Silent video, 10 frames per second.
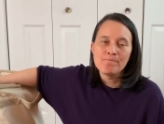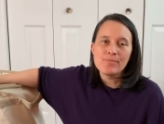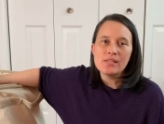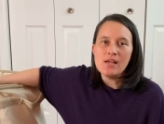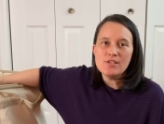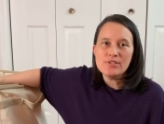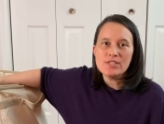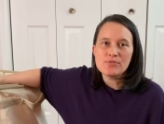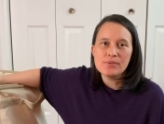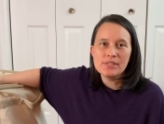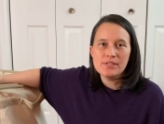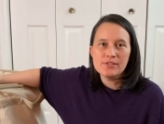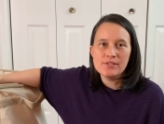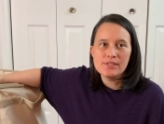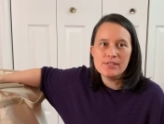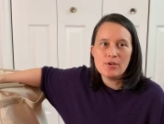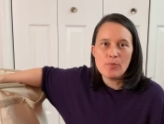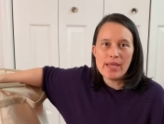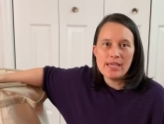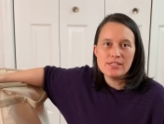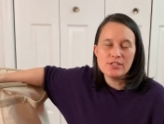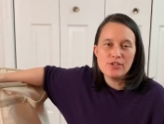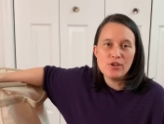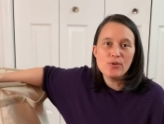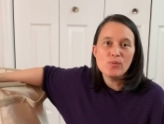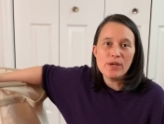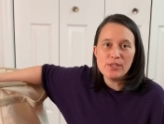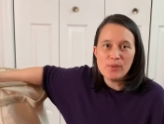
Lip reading: the laundry is a really good way to know what you